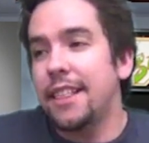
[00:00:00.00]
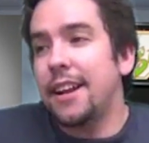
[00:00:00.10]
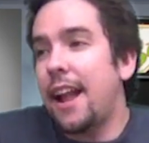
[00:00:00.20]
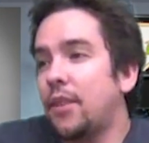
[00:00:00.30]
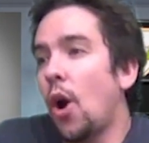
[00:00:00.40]
they
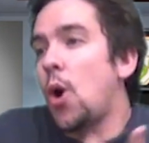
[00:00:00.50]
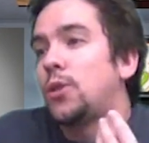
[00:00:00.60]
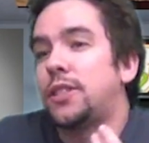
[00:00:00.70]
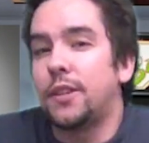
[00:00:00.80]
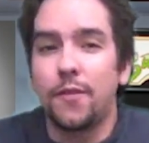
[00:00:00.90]
didn't have to
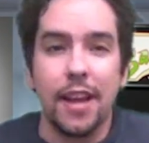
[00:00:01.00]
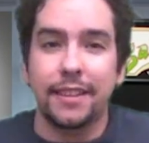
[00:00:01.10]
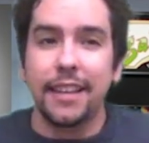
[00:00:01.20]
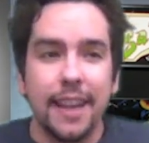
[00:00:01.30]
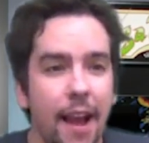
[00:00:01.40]
host the
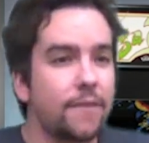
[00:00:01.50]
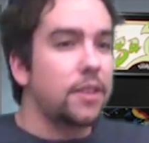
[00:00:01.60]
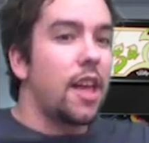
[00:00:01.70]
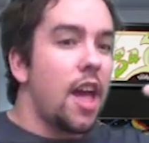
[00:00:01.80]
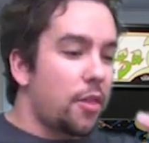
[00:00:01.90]
event. They didn't have
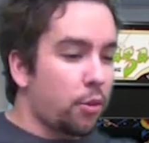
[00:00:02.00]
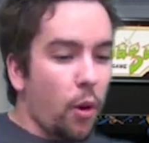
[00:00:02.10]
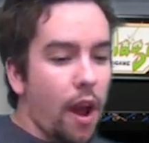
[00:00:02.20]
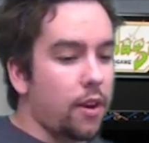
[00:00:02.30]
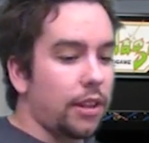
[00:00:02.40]
to
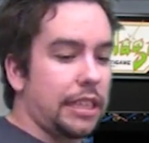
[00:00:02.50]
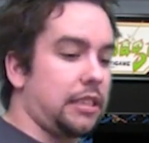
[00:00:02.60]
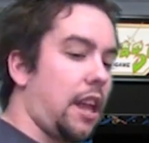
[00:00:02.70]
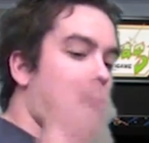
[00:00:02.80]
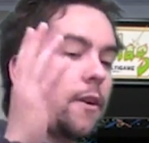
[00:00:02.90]
throw out all
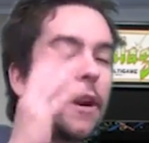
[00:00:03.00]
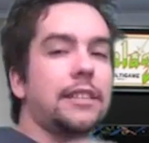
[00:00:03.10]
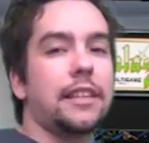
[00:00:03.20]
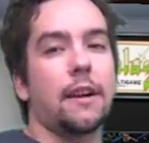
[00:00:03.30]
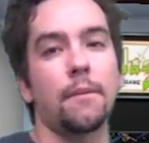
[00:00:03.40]
these
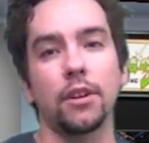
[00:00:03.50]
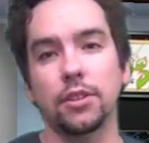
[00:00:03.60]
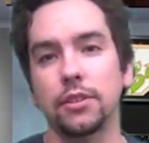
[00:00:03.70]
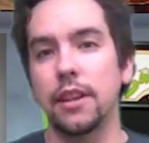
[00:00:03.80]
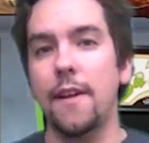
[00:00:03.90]
crazy
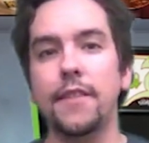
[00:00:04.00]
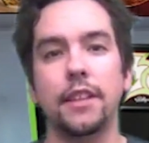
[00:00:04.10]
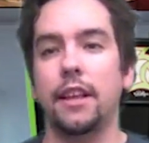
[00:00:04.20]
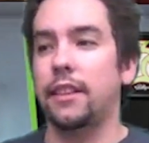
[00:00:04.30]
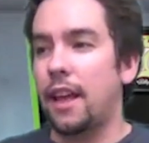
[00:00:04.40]
commercials and
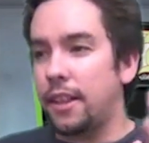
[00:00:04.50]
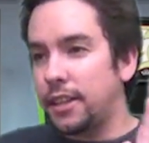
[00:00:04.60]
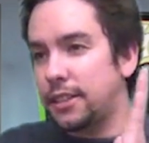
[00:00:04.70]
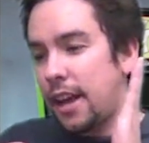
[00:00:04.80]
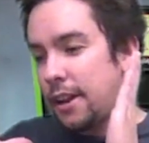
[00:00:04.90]
everything like that.
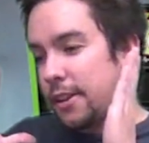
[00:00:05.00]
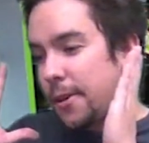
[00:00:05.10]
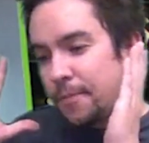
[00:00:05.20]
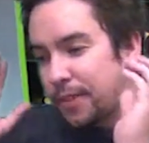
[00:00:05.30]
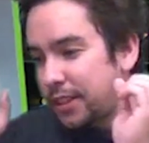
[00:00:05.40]
They just had
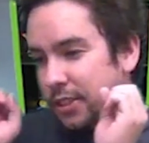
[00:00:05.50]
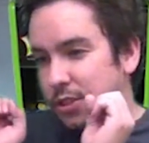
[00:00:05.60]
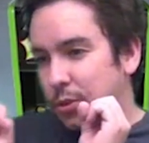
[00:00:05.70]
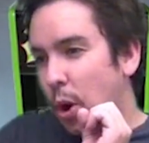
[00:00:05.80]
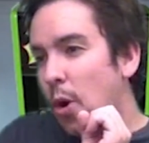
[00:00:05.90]
a
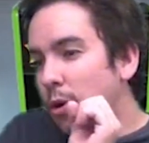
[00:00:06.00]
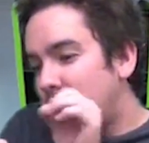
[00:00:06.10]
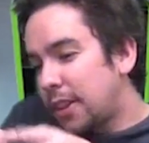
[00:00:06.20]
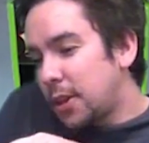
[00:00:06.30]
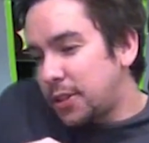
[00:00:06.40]
Just
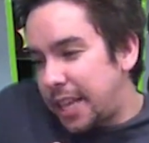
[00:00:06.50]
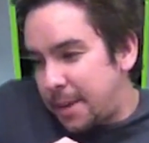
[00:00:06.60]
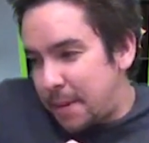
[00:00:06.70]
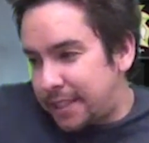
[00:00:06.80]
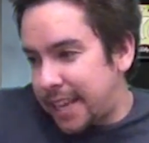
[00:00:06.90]
throw little
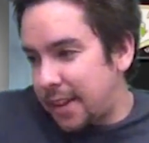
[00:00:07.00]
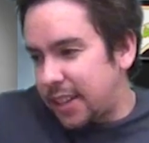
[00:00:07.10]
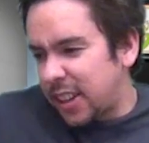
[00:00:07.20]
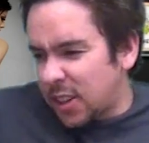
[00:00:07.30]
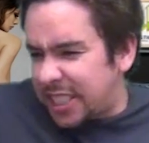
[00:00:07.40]
tidbits out
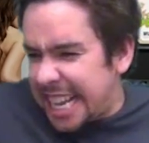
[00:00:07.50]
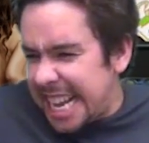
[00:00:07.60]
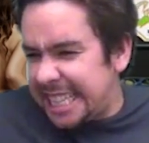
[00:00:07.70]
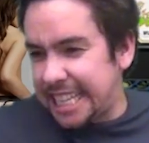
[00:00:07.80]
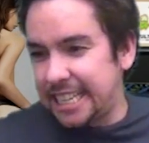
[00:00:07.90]
there, little
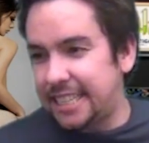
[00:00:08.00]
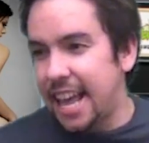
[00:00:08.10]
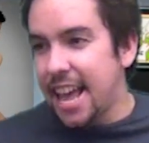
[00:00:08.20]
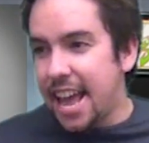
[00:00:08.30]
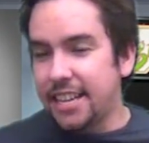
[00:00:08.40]

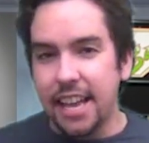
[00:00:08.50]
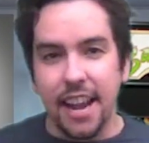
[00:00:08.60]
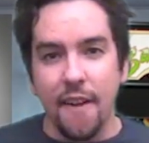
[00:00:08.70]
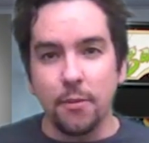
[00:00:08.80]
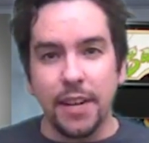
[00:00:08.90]
teases, and
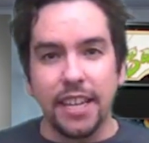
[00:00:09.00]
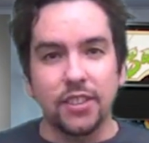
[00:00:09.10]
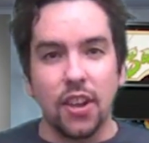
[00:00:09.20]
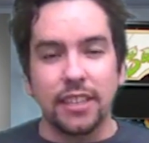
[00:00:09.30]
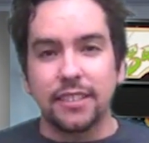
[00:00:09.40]
then everybody
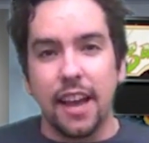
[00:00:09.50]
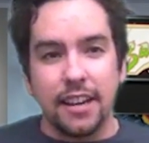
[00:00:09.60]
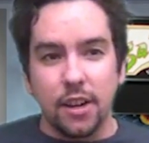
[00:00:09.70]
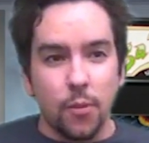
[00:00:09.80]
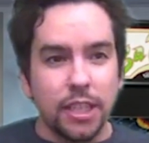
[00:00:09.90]
gets all
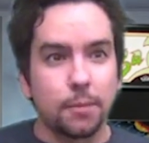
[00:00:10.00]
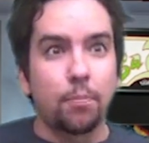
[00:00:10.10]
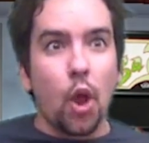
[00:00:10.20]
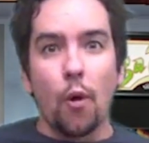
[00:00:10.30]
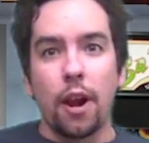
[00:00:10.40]
excited and we just
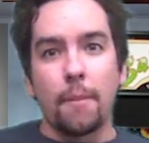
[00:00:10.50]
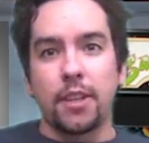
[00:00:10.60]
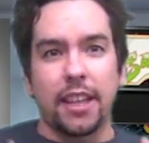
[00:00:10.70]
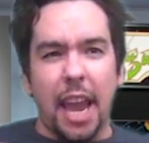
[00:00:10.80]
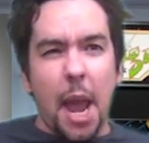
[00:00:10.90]
blow it up
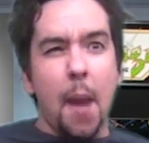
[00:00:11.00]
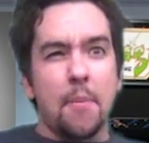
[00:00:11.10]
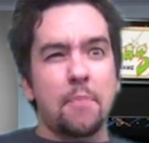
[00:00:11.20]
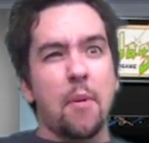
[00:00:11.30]
to like epic